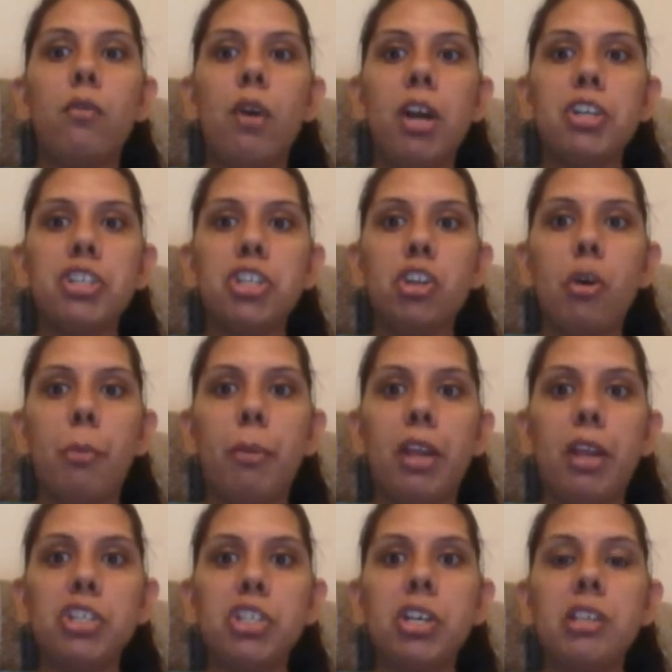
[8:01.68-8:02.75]
function
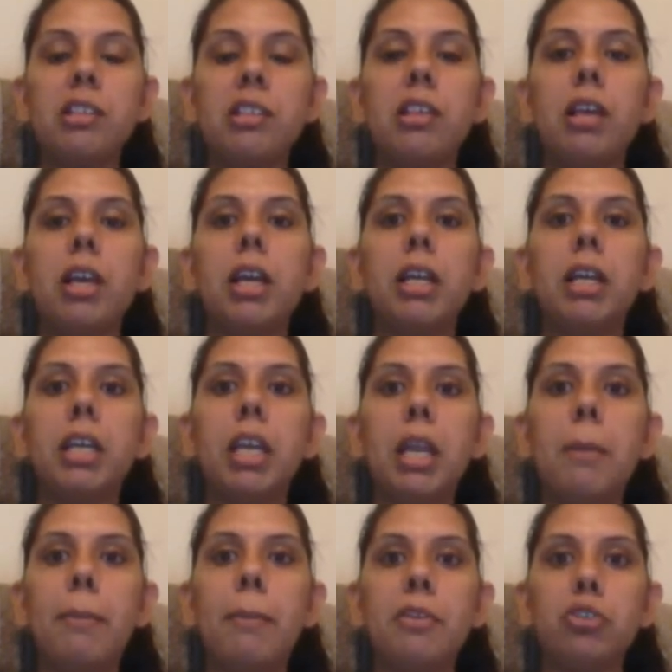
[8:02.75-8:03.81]
operations,
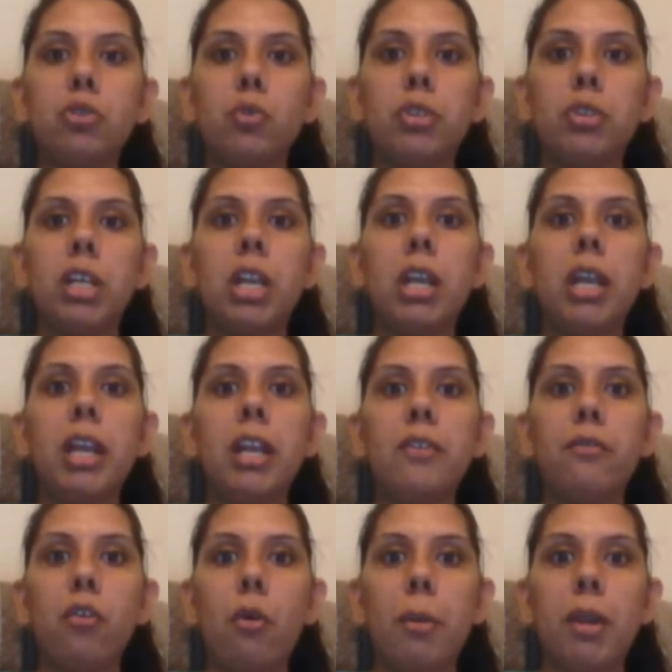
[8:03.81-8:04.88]
key personnel,
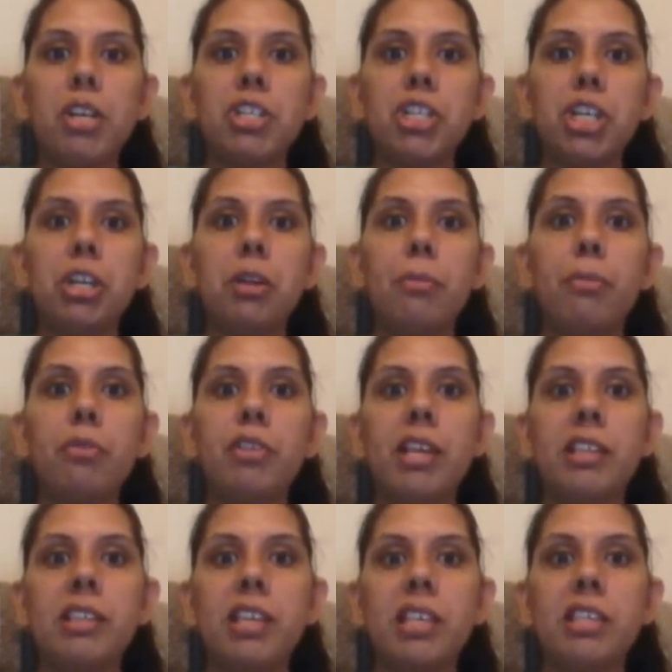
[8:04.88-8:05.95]
information
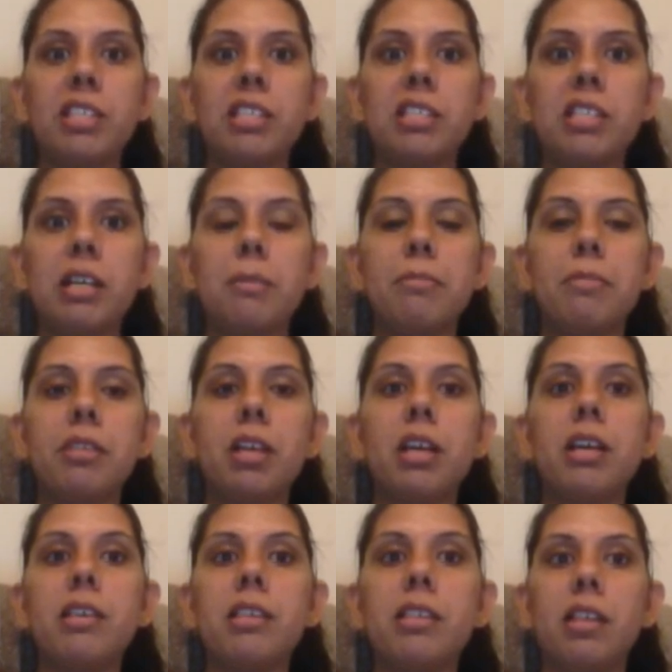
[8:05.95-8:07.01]
processing systems,
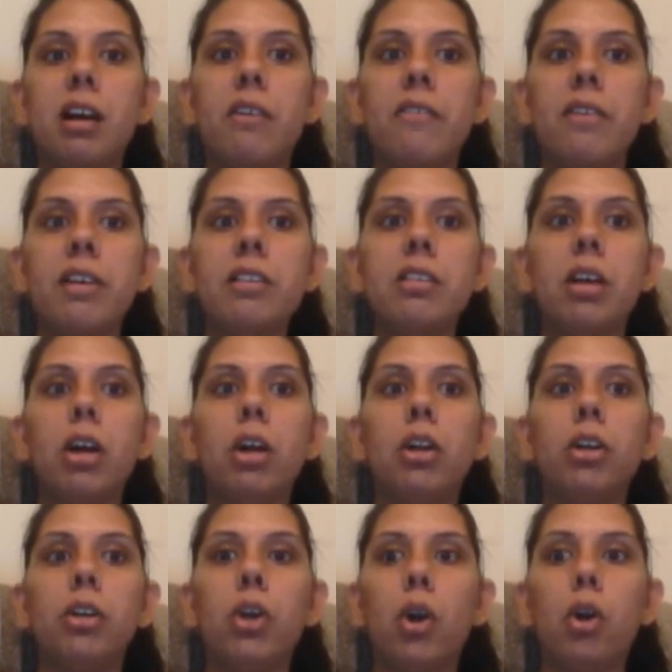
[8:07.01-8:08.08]
service,
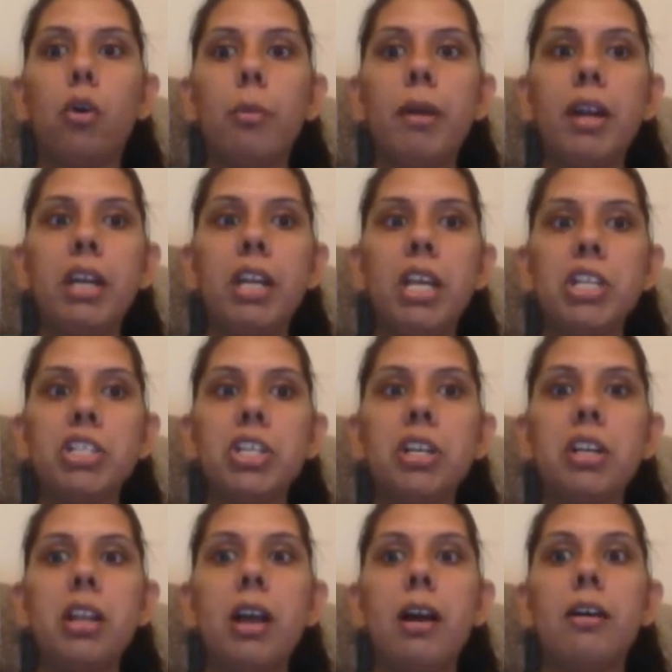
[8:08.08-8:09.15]

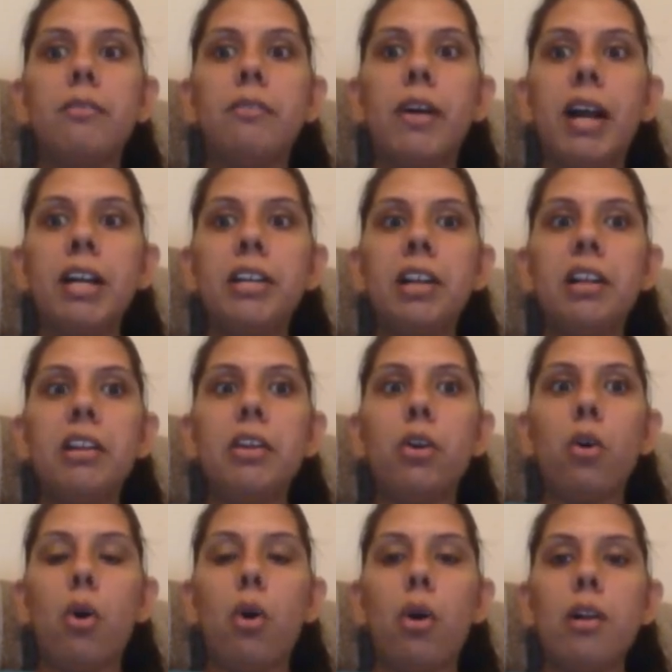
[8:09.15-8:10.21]
documentation, vital
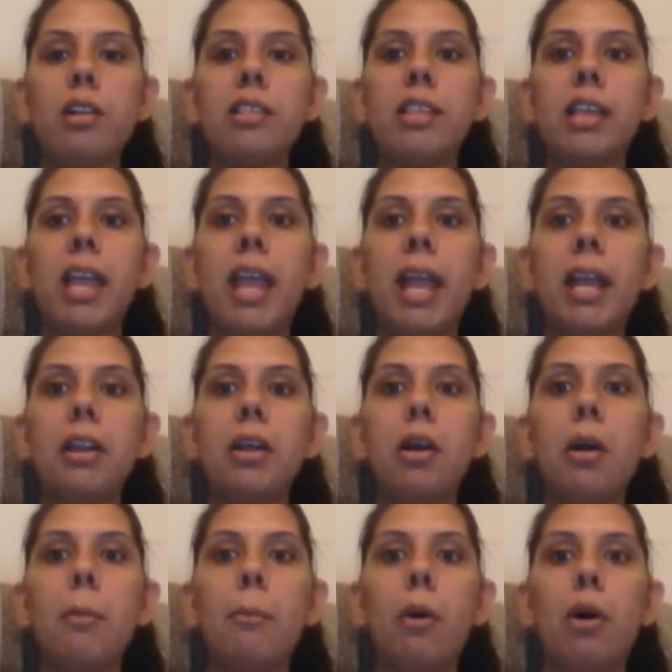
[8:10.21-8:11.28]
records, and
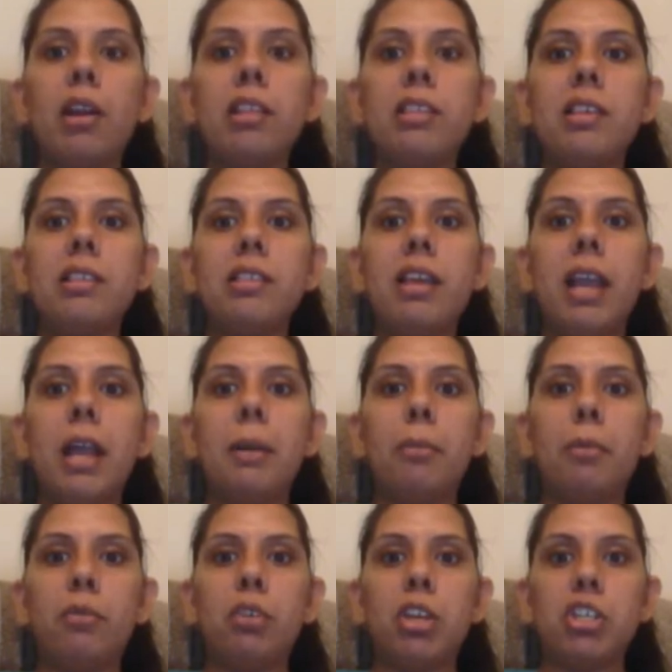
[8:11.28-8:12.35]
policies
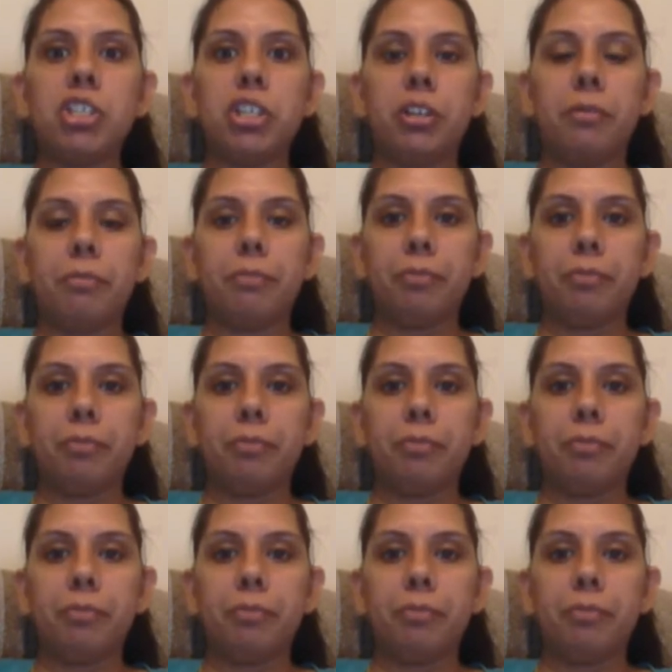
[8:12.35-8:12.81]
and procedure.